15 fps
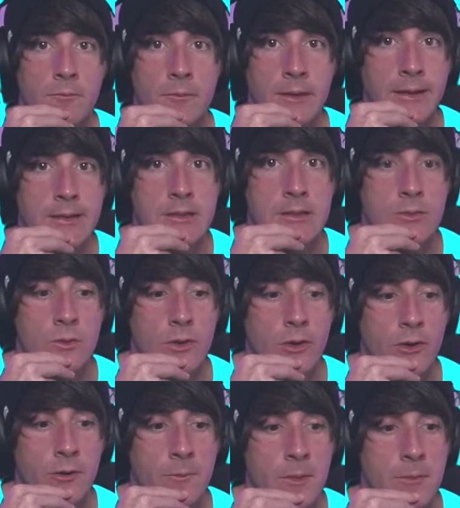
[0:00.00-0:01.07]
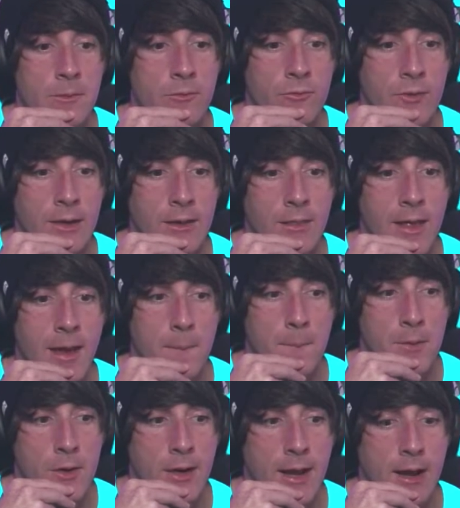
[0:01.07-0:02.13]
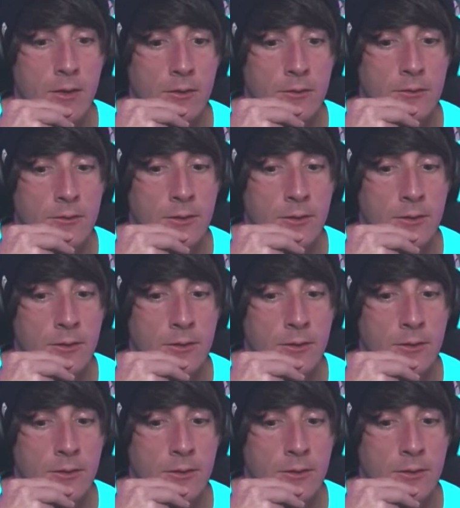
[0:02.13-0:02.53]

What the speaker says: leads to a lot of people feeling that burnout.